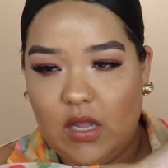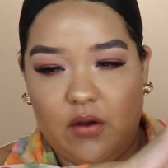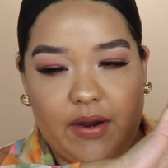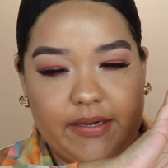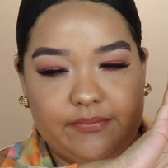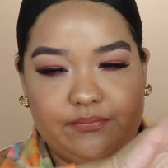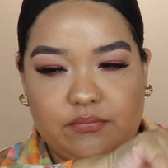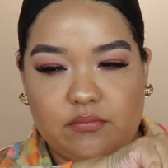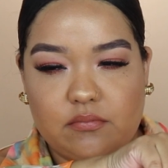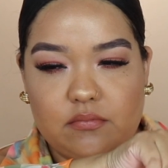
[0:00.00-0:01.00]
Alright.
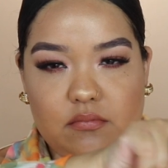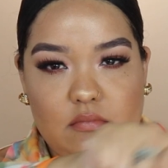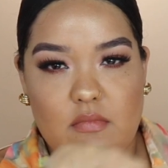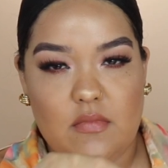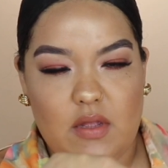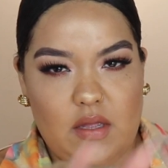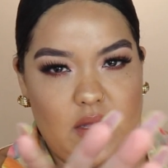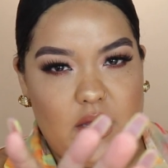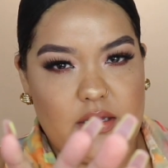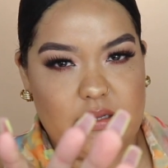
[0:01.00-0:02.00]

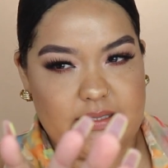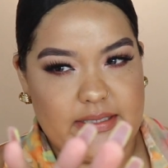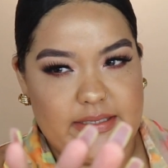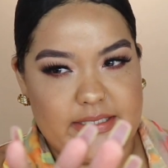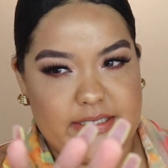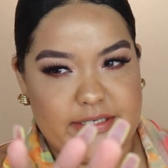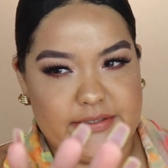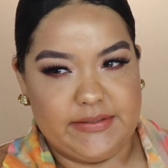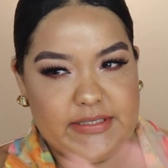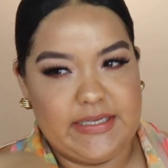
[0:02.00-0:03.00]
Let's get this
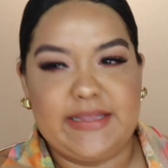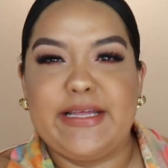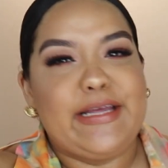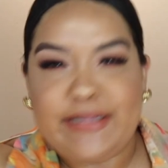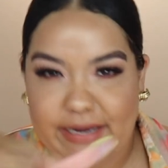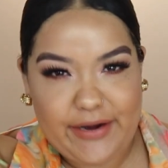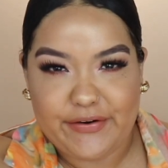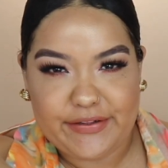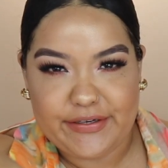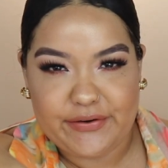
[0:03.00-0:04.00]
clear. Let's get the
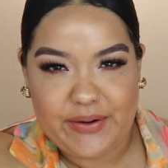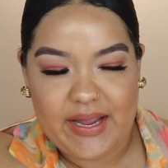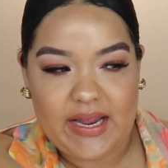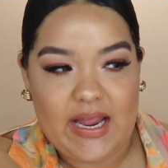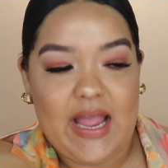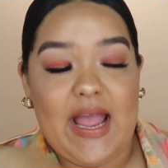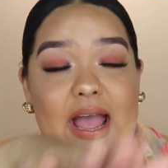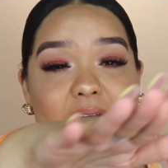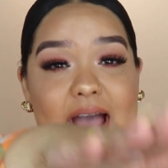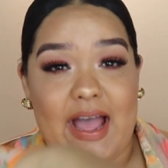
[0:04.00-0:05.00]
air clear, okay?
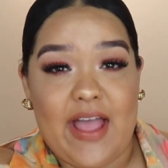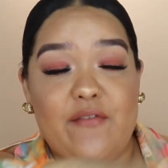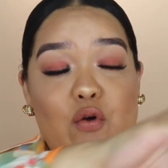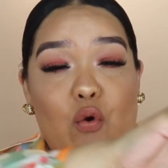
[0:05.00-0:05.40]
I have